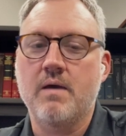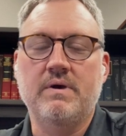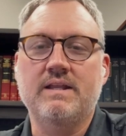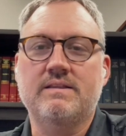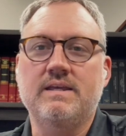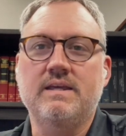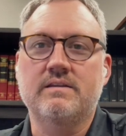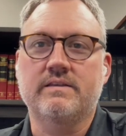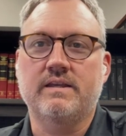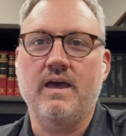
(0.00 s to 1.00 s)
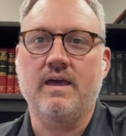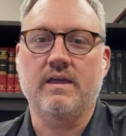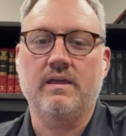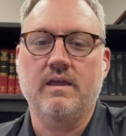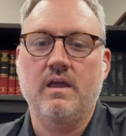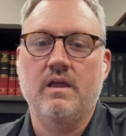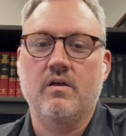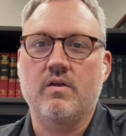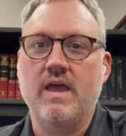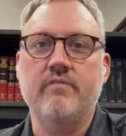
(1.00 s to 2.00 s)
But at the end of the day,
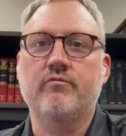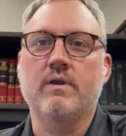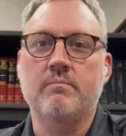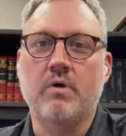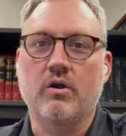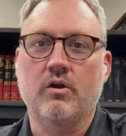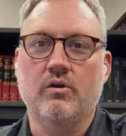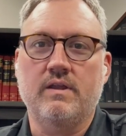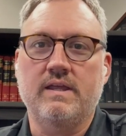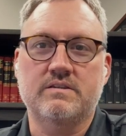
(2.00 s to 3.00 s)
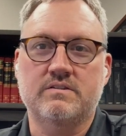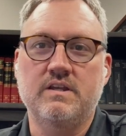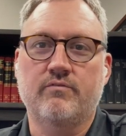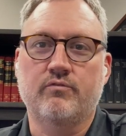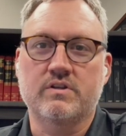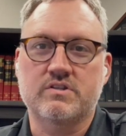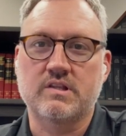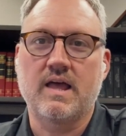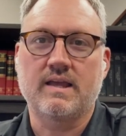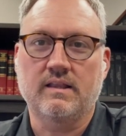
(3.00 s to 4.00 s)
every bird is different
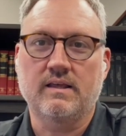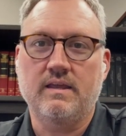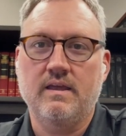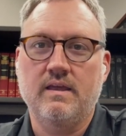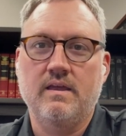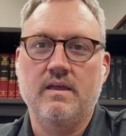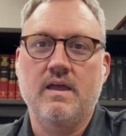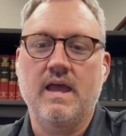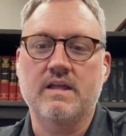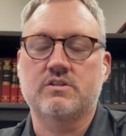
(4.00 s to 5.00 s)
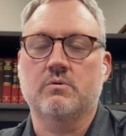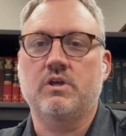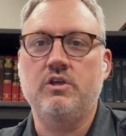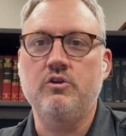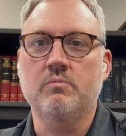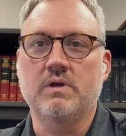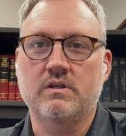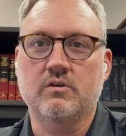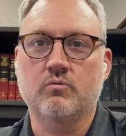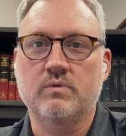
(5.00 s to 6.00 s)
slightly. And so a
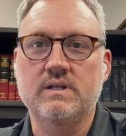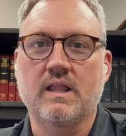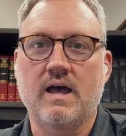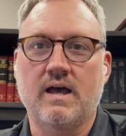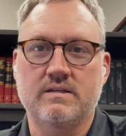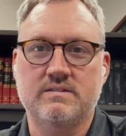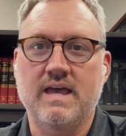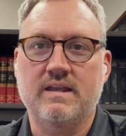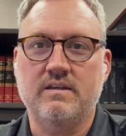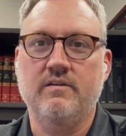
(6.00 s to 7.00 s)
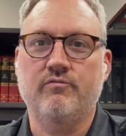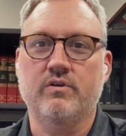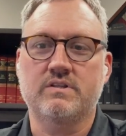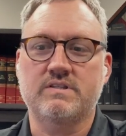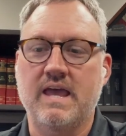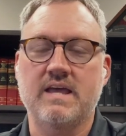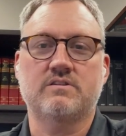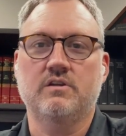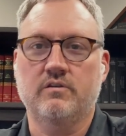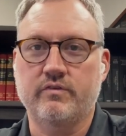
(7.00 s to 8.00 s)
human can realize that difference
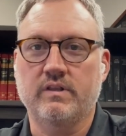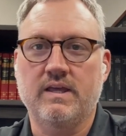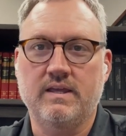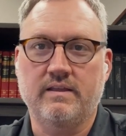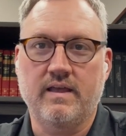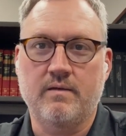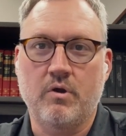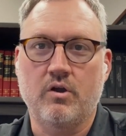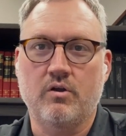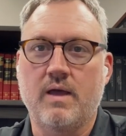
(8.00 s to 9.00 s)
as they're filleting that bird.